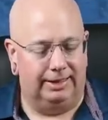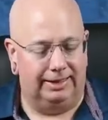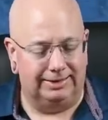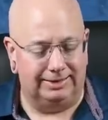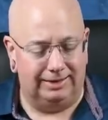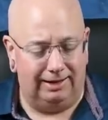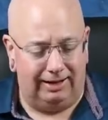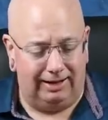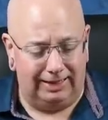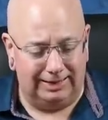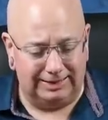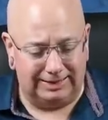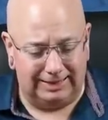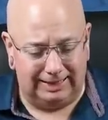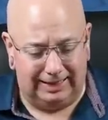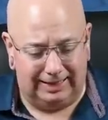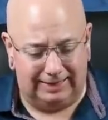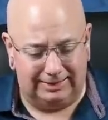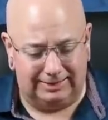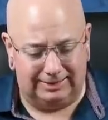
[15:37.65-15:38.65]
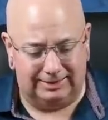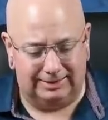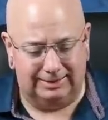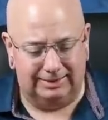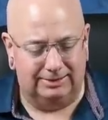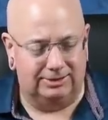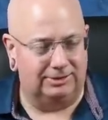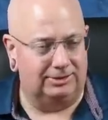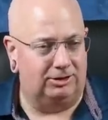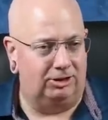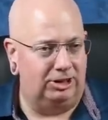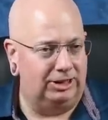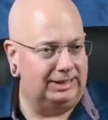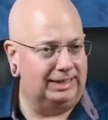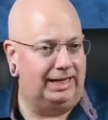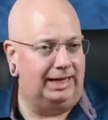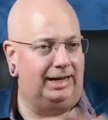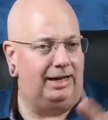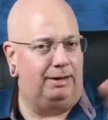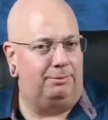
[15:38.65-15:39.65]
That's nonsense.
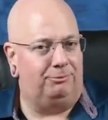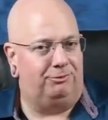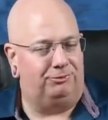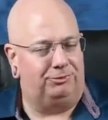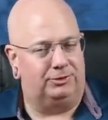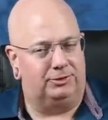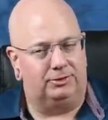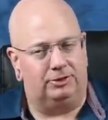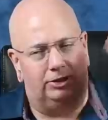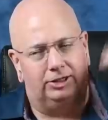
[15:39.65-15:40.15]
Look that up.